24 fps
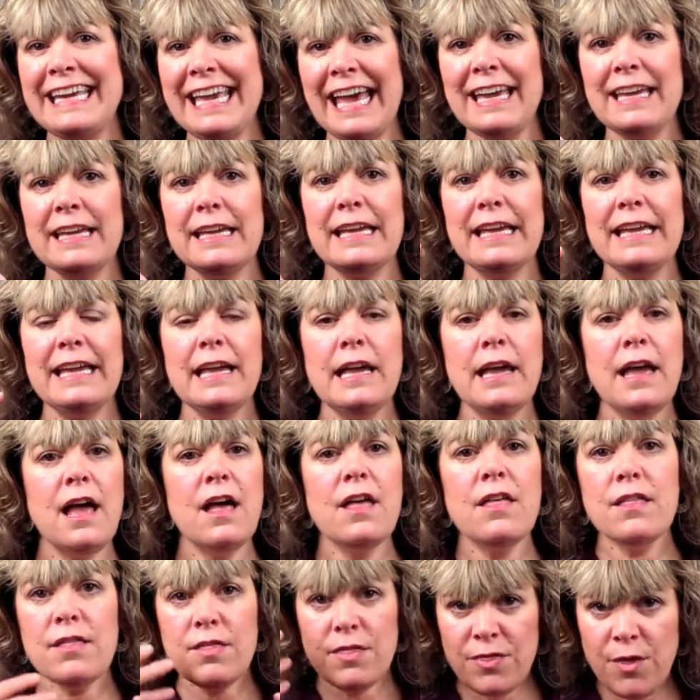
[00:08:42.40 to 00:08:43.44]
k.
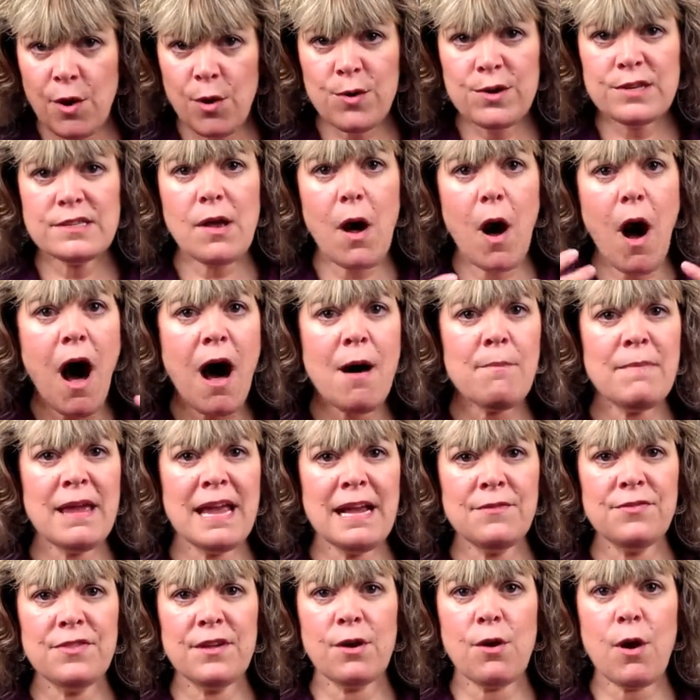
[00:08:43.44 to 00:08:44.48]
Those all
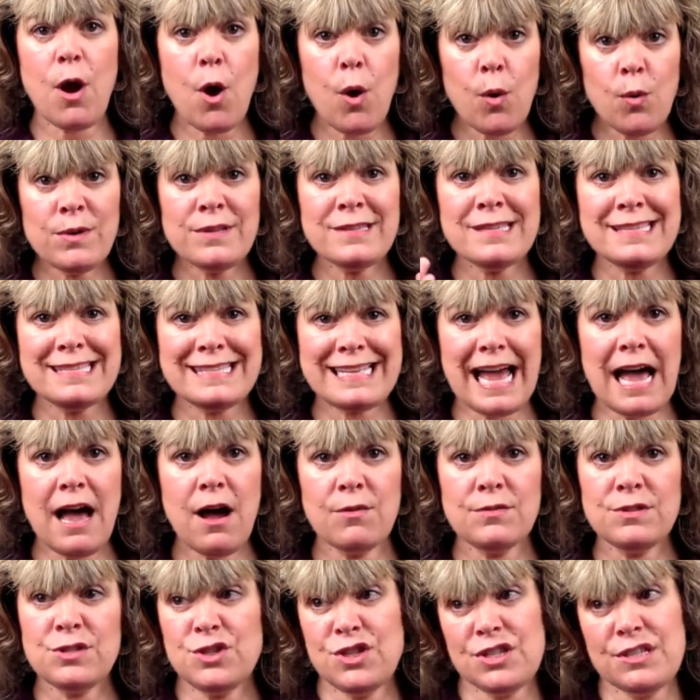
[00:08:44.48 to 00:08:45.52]
make their own
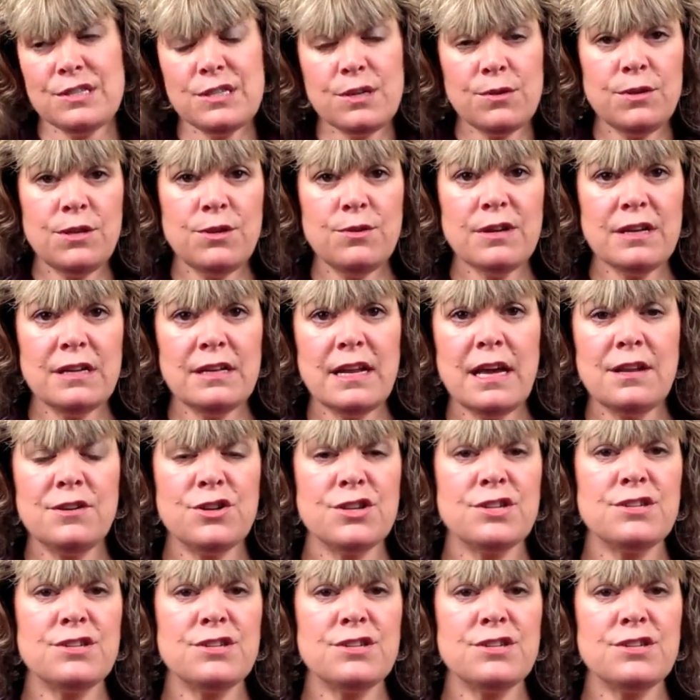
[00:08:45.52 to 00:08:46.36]
sounds just so you can